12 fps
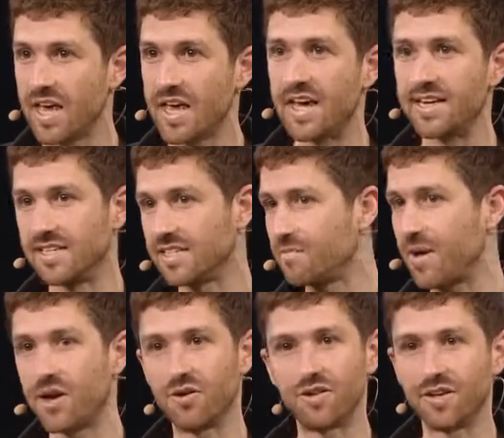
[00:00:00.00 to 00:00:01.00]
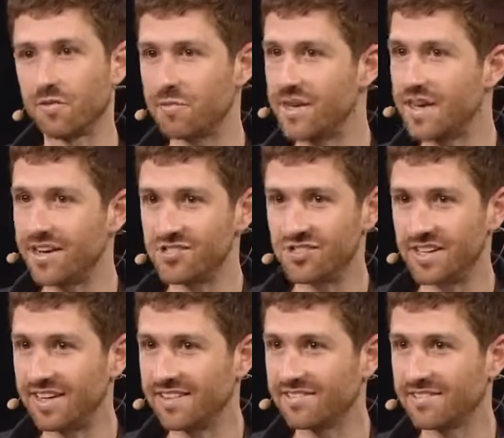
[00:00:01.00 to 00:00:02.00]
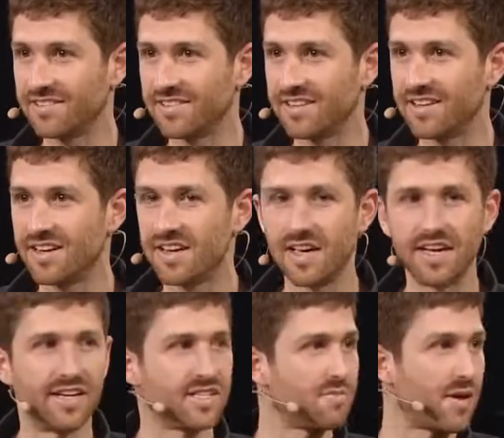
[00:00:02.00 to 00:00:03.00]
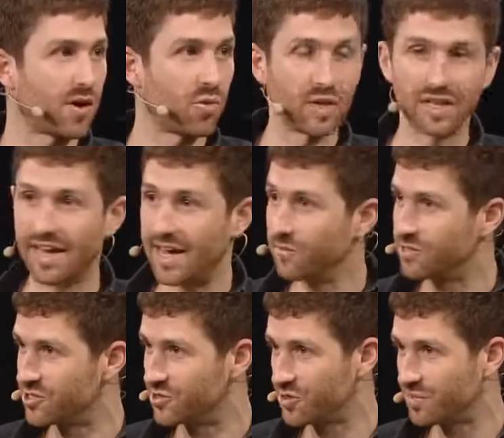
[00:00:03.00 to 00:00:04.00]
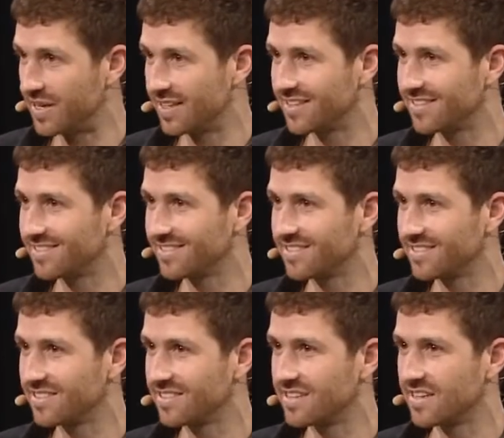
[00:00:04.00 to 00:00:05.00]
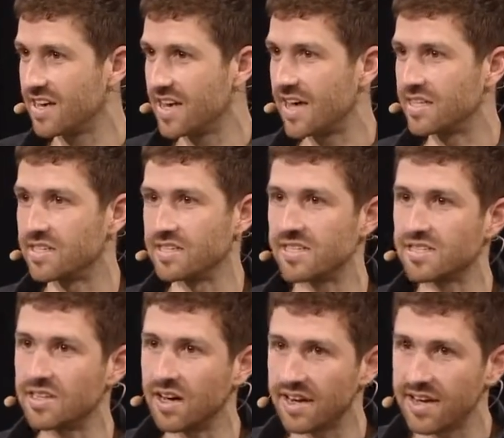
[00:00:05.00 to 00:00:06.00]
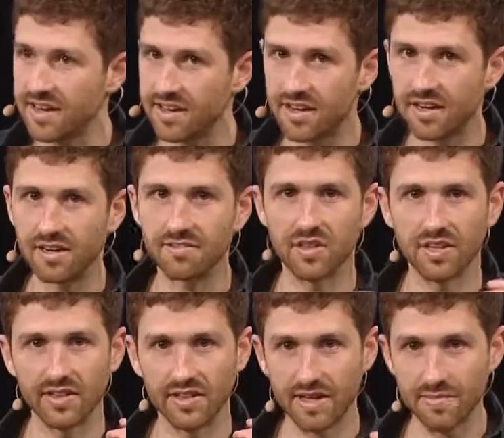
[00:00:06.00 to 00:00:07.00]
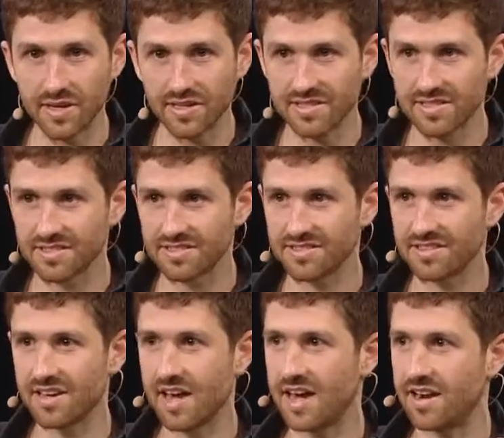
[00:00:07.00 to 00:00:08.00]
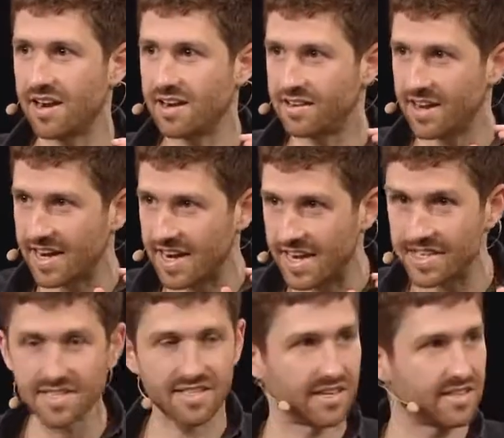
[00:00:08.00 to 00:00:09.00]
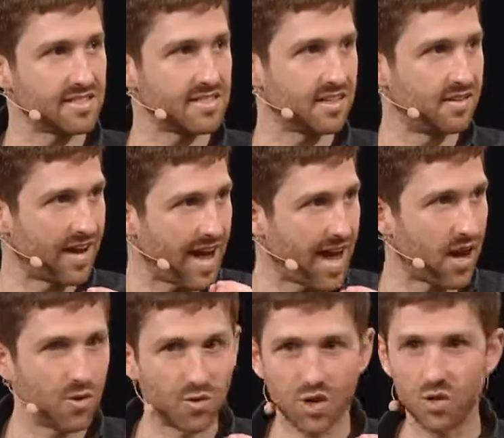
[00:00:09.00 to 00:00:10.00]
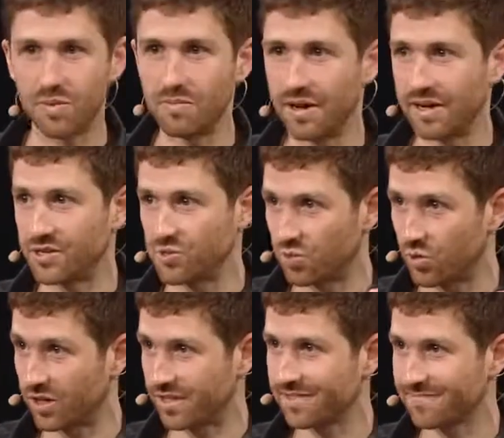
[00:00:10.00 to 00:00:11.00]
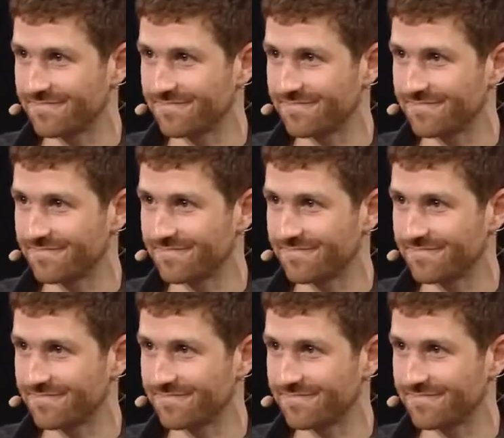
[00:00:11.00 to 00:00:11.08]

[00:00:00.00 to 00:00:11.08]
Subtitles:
It doesn't matter if you have a PhD. It doesn't matter what language you speak. It's a study of the limits and instincts of how human minds work.